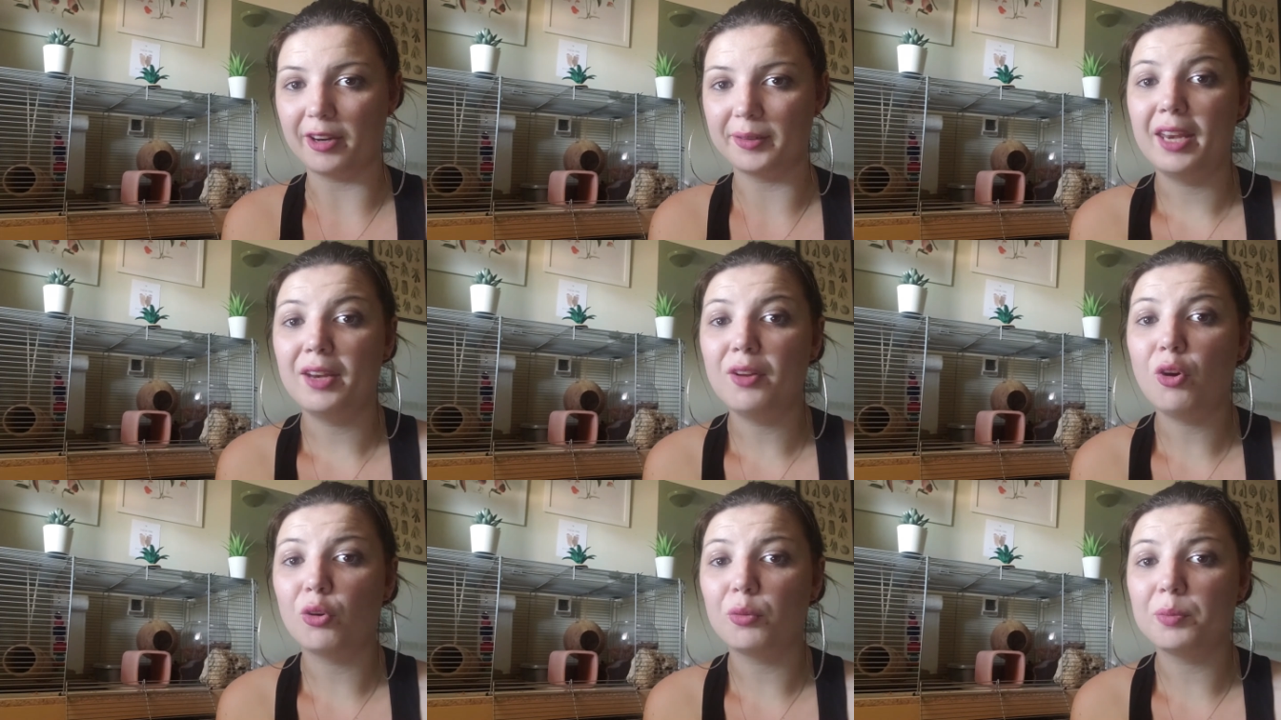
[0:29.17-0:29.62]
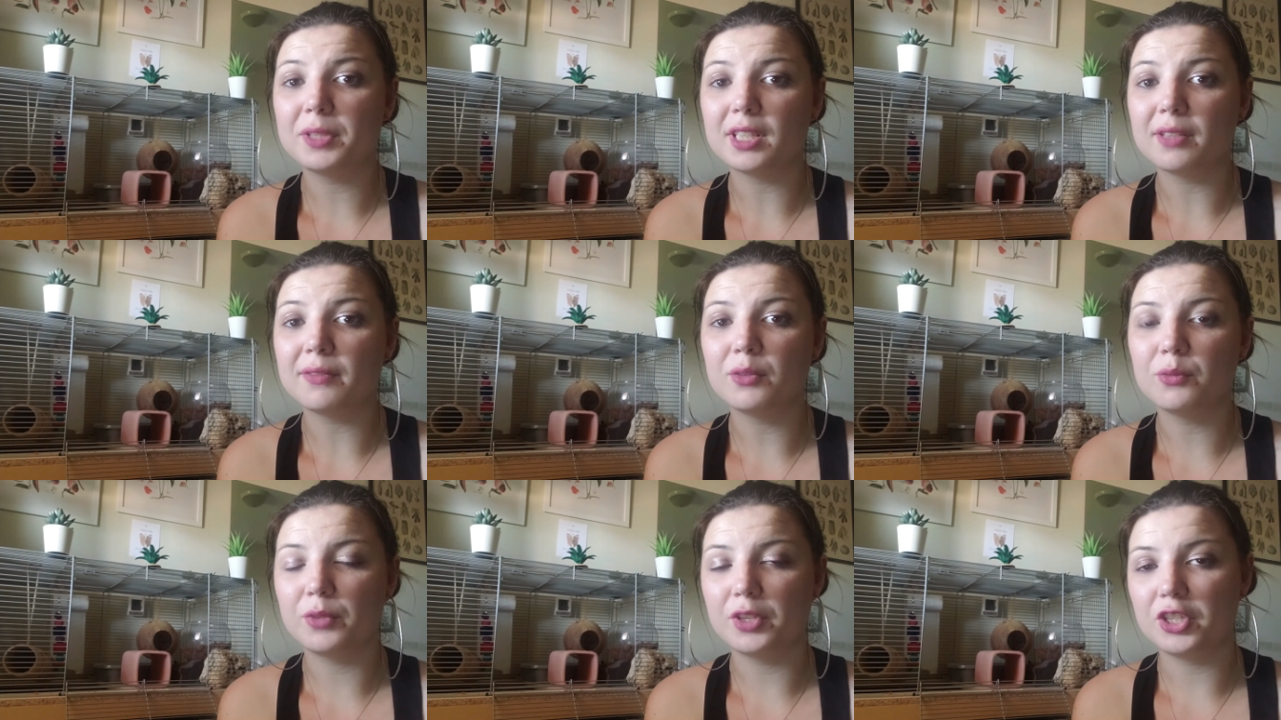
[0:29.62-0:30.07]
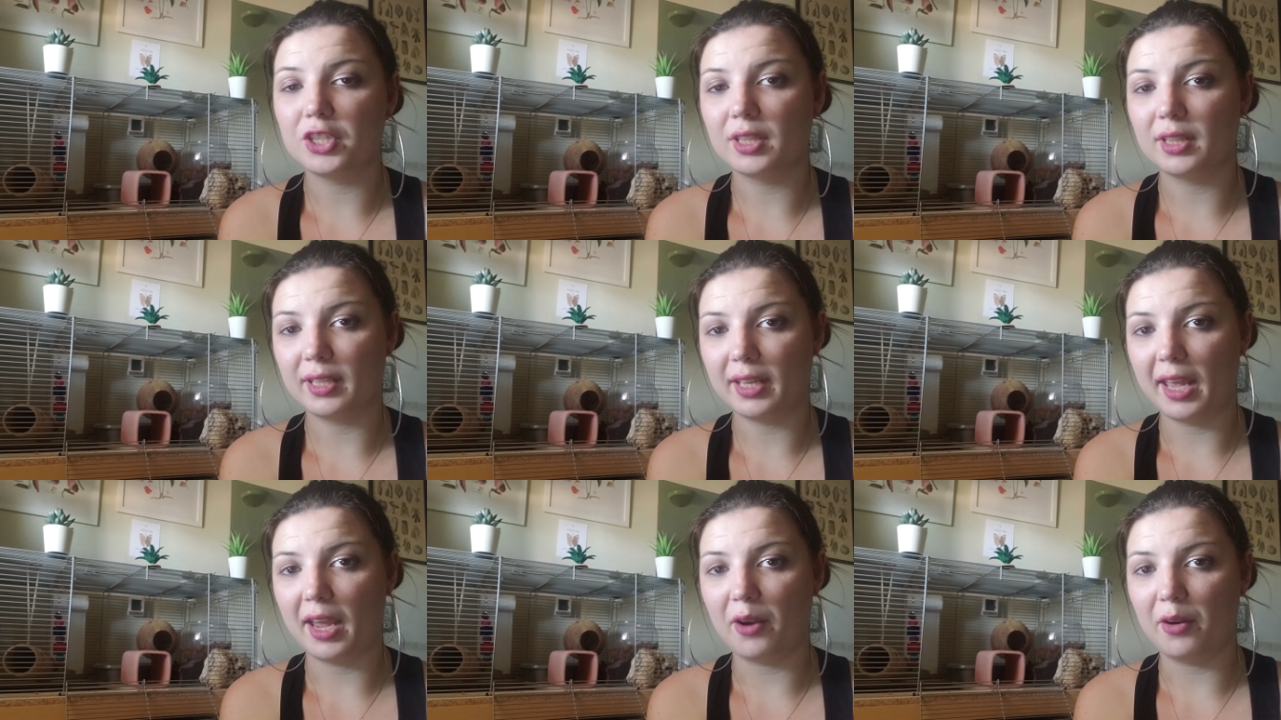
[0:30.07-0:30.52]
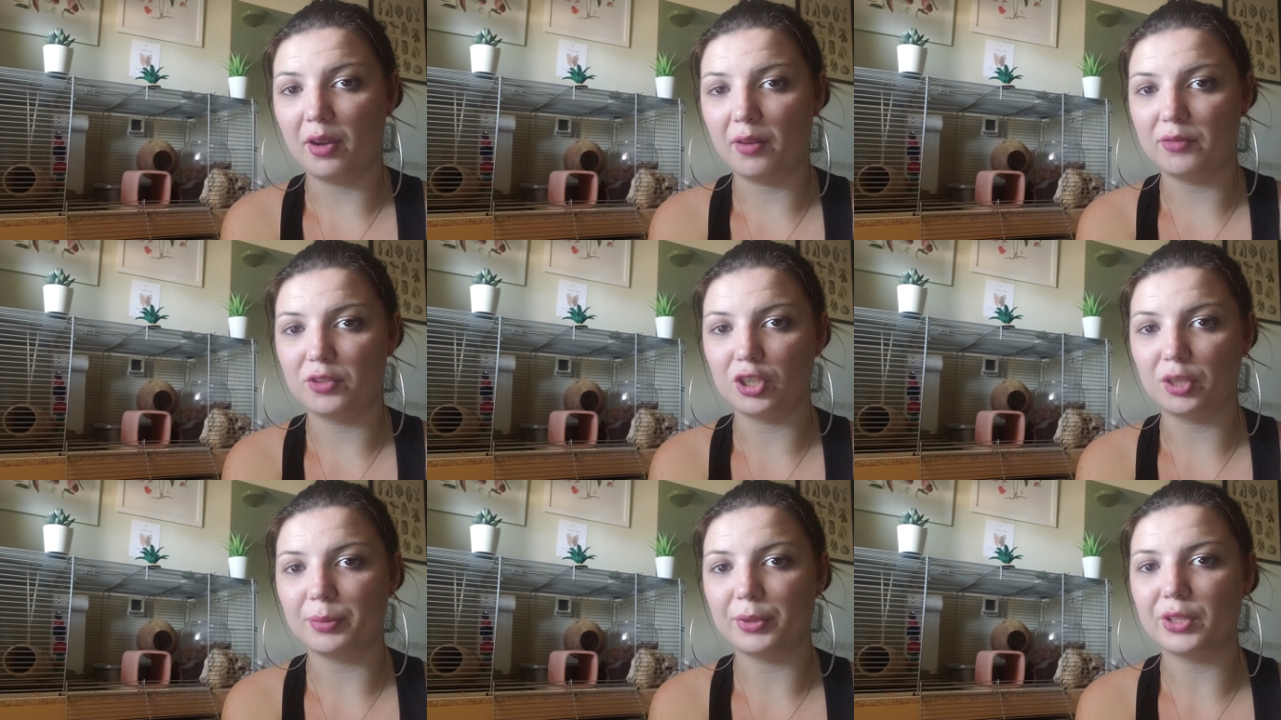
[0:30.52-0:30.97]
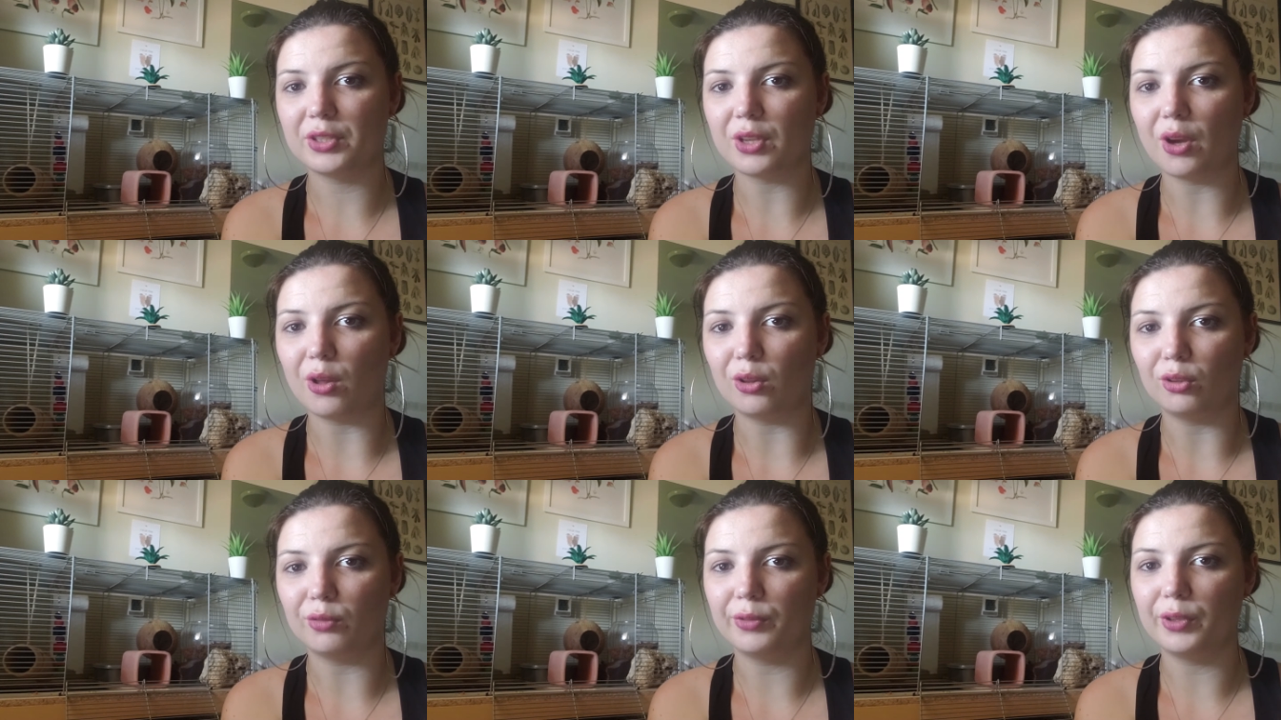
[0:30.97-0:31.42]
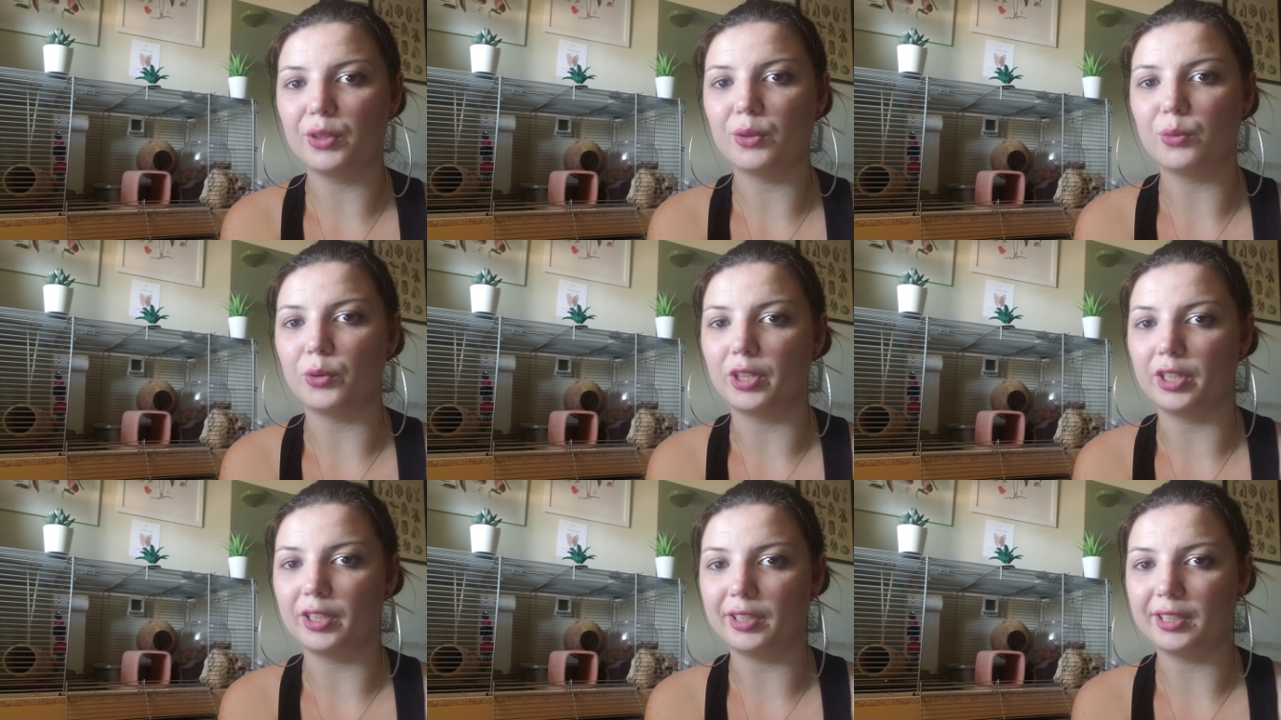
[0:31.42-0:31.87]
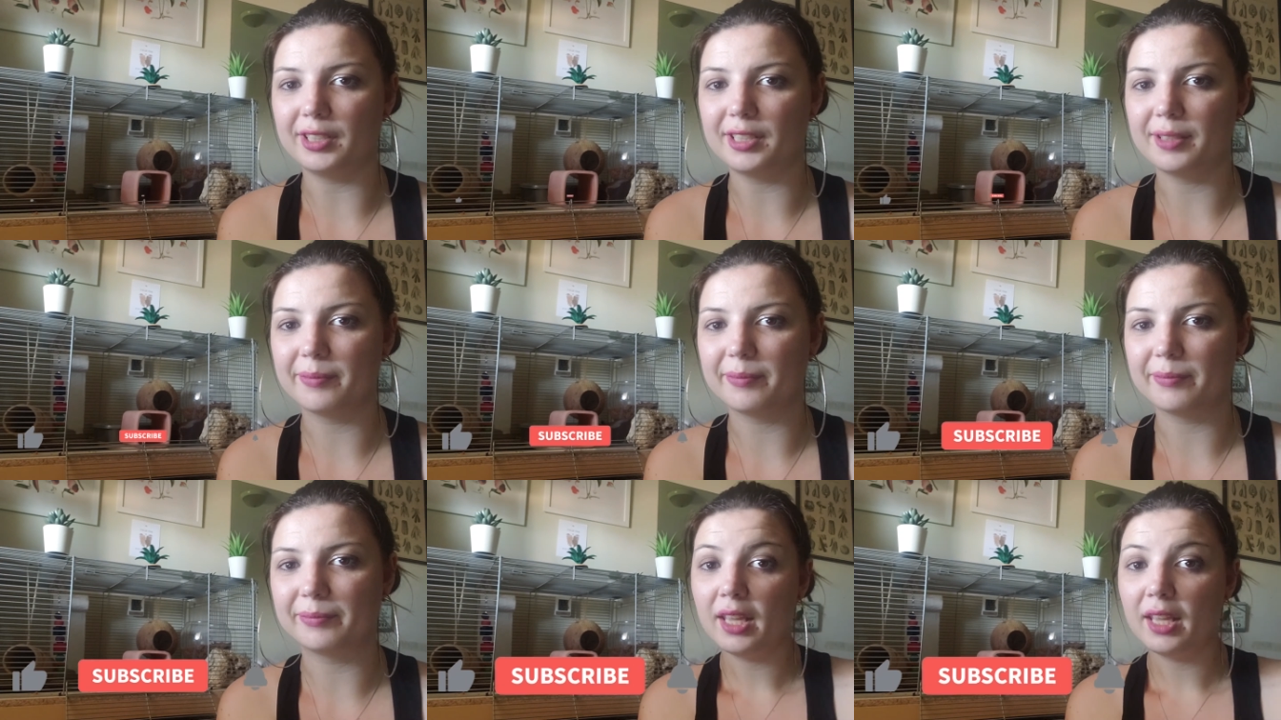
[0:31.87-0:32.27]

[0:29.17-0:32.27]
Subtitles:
in hopes of enriching the care of gerbils all over the world.